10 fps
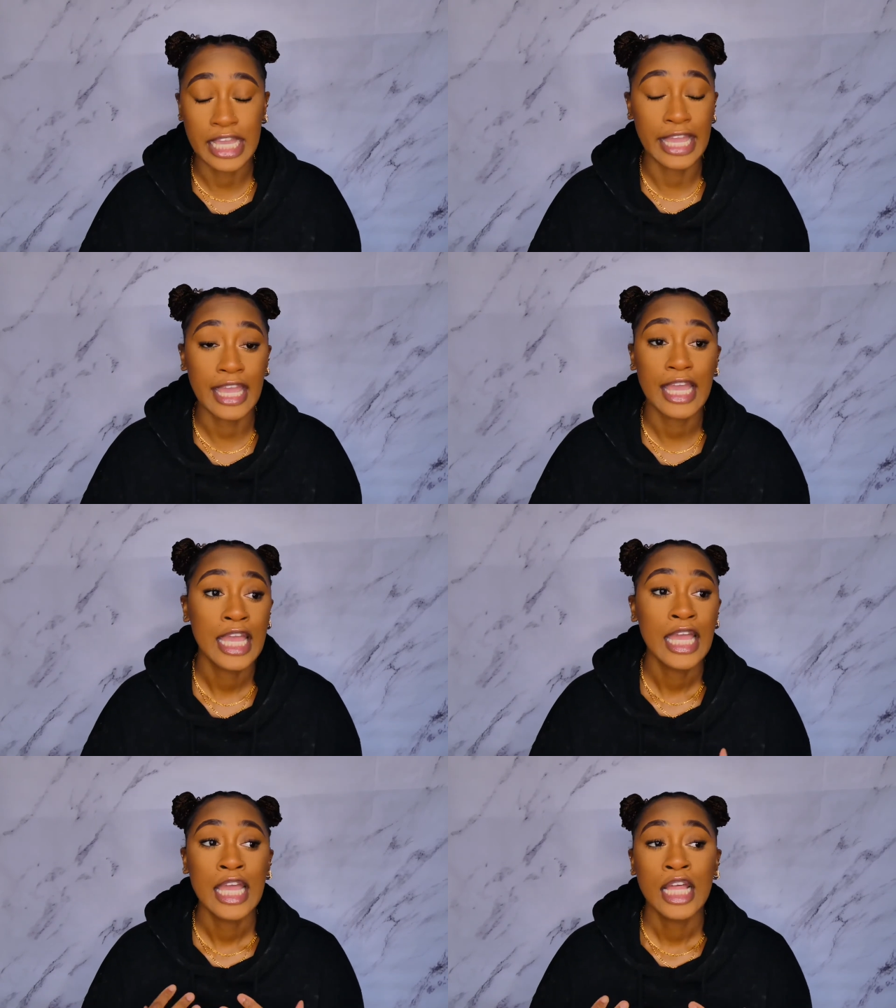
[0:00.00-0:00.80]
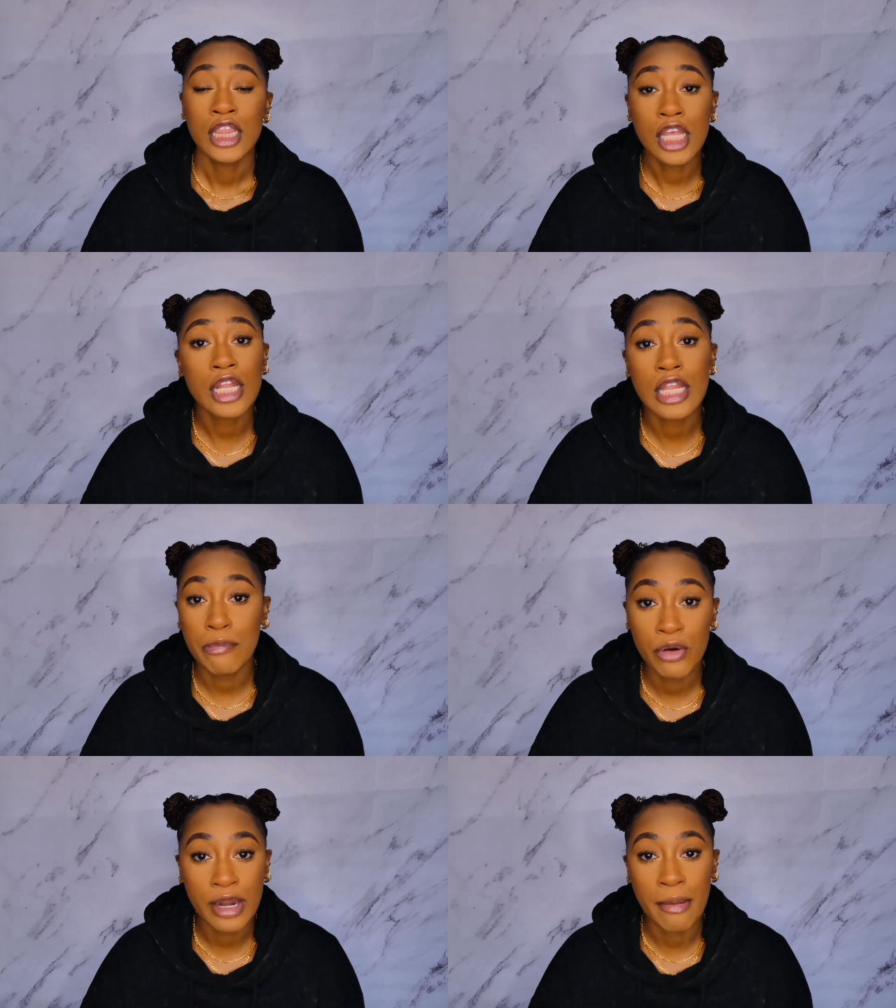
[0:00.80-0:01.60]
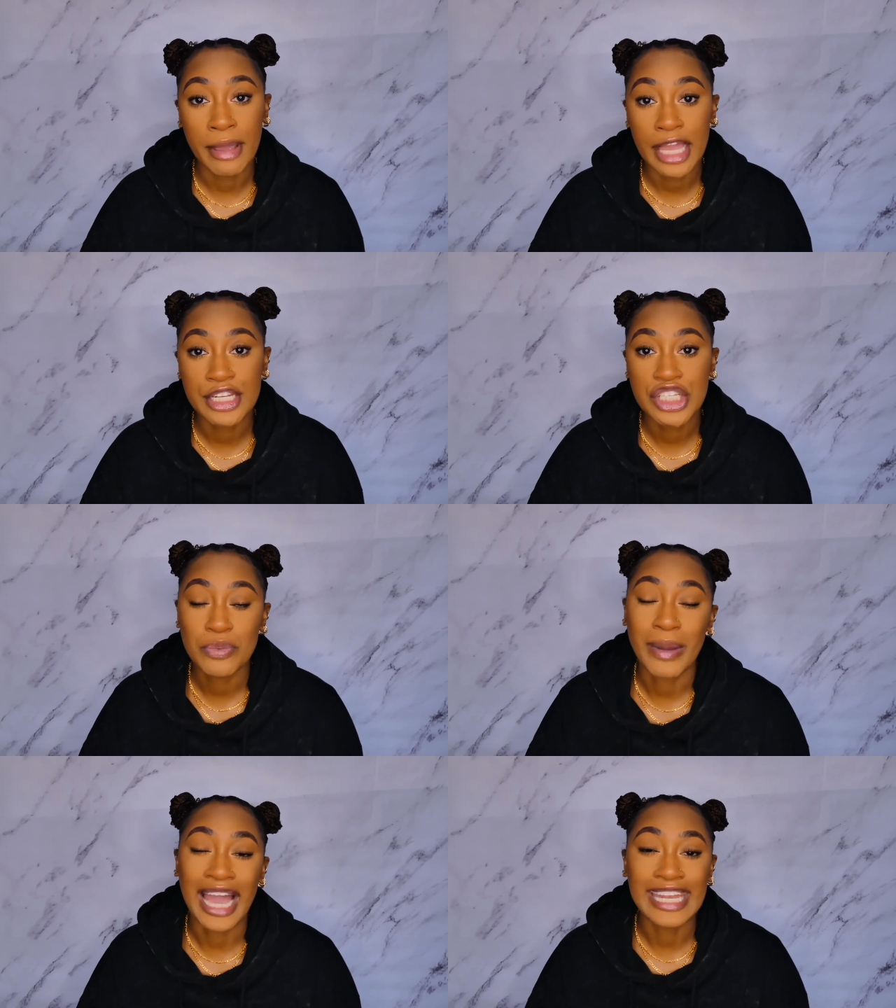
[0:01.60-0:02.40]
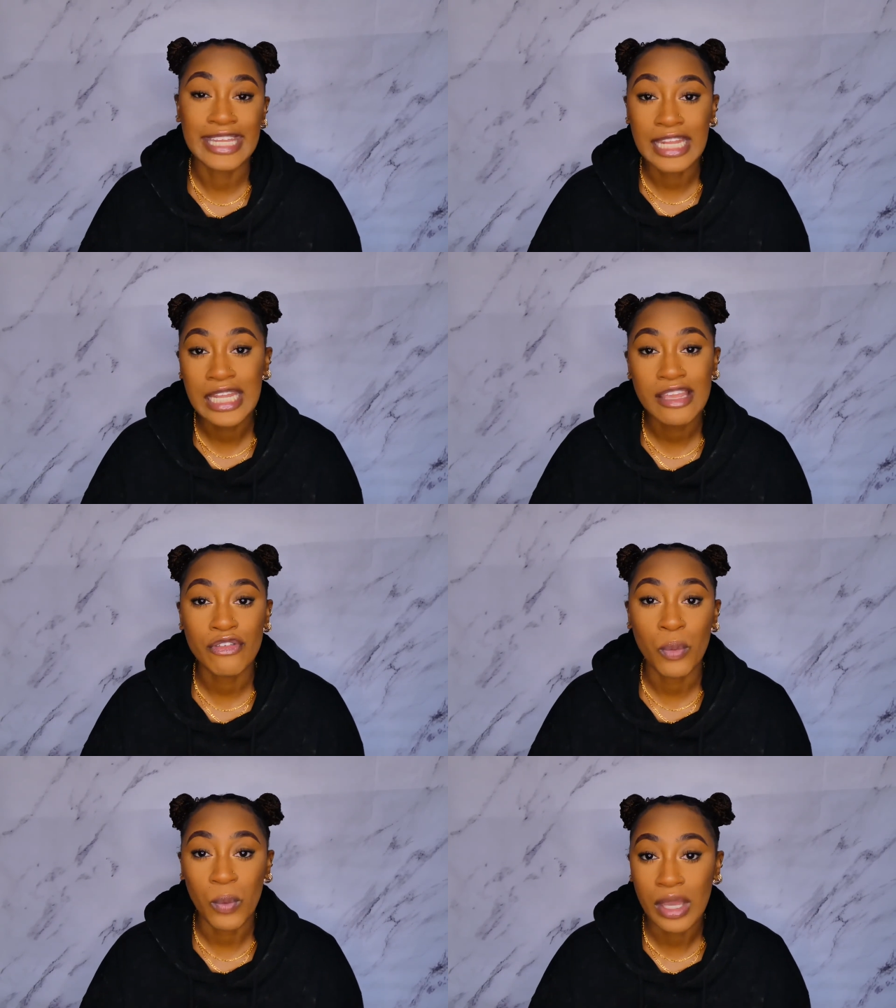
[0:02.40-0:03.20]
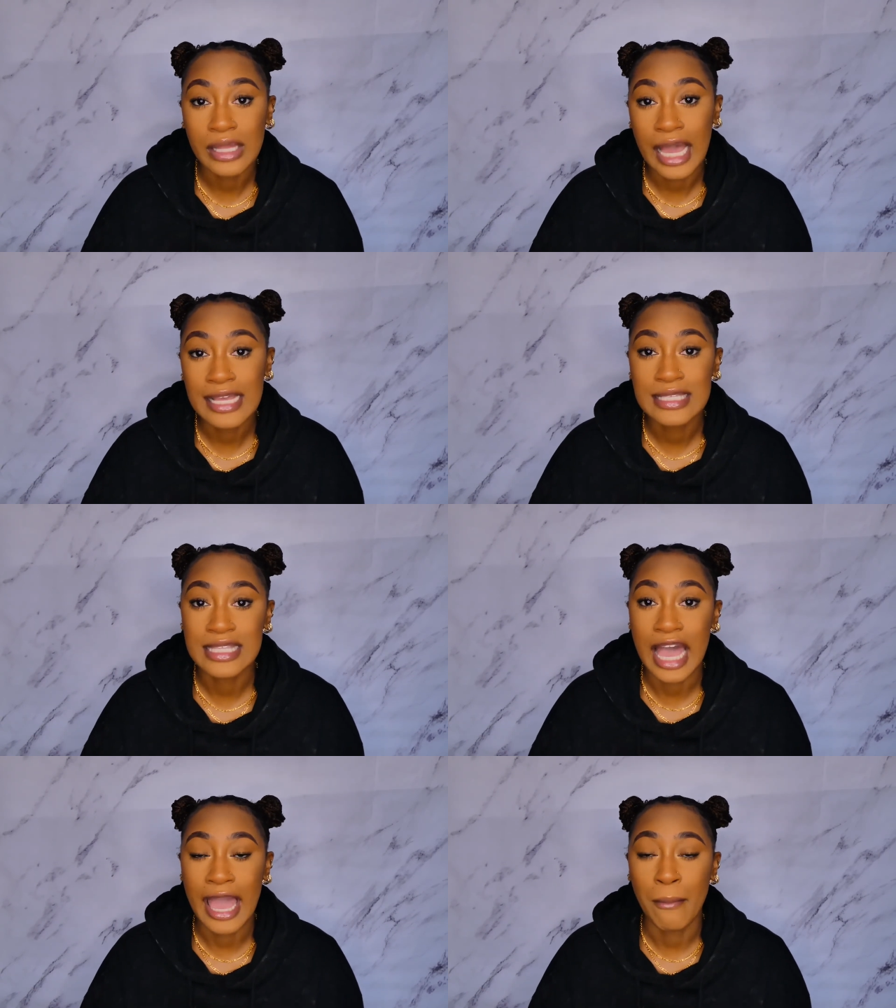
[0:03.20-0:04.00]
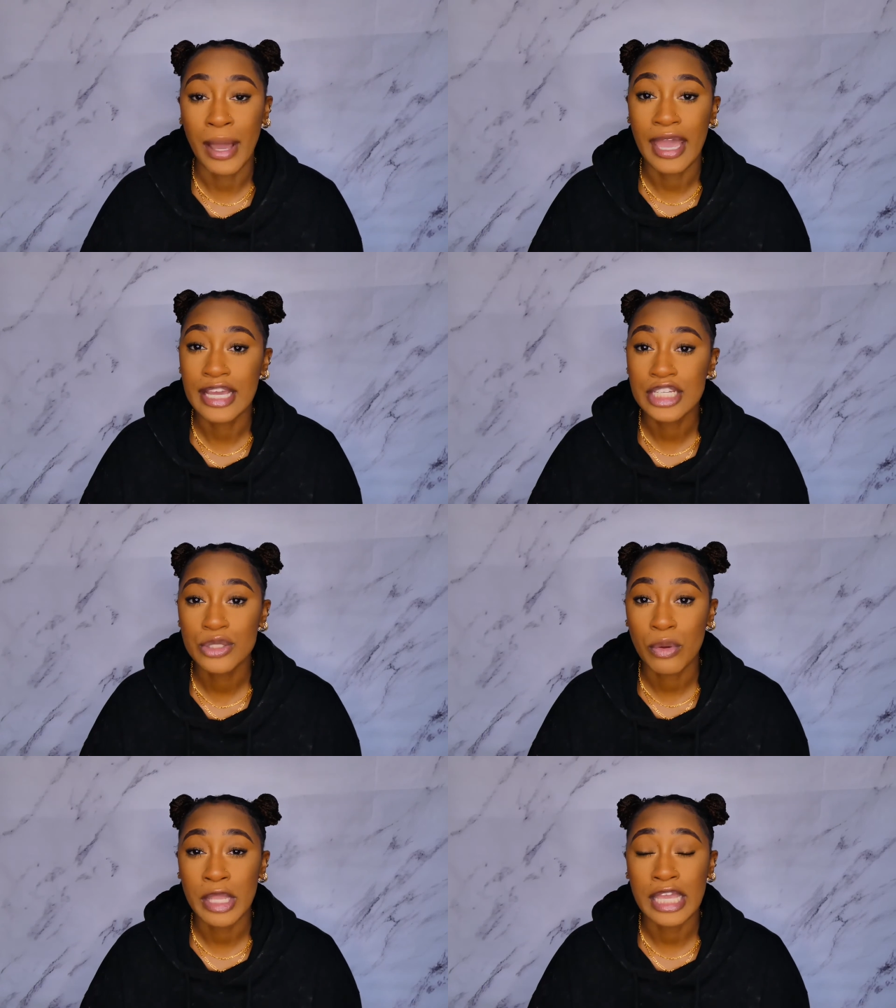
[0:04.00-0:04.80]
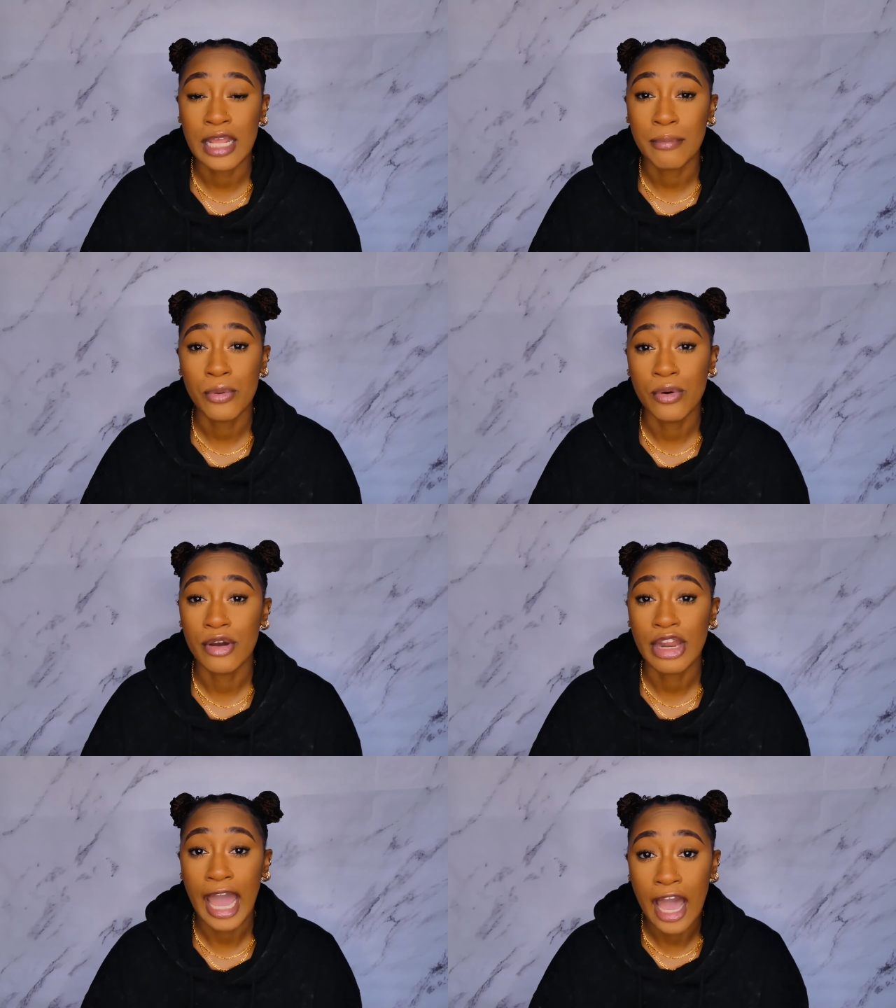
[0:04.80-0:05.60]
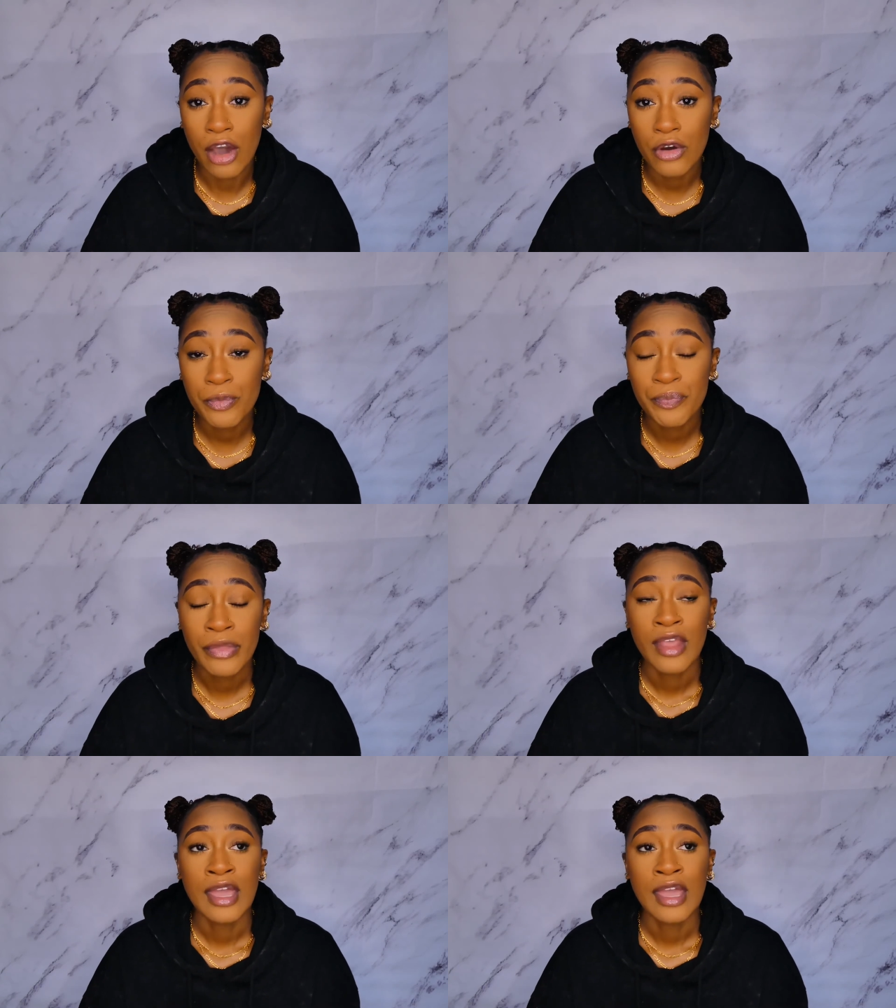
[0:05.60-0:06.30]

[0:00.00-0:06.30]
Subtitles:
It literally pulled out my edges, but I didn't even realize that my edges were getting pulled out